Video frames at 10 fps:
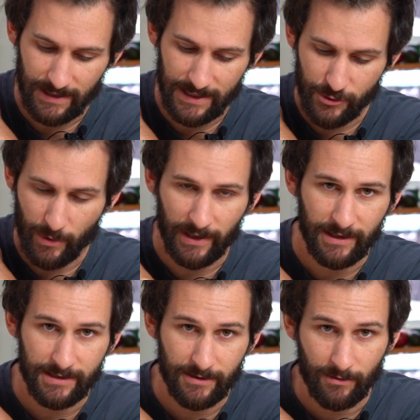each one
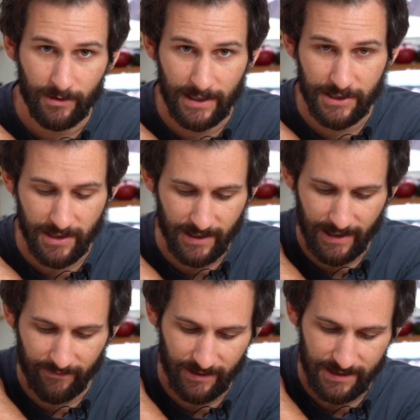into each of the
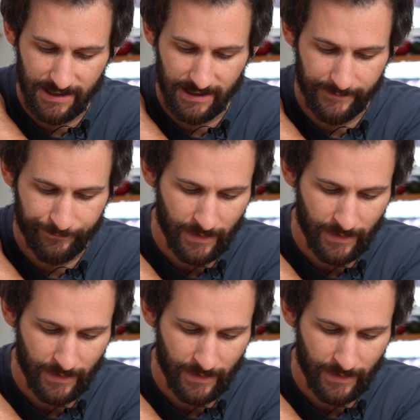cavities here.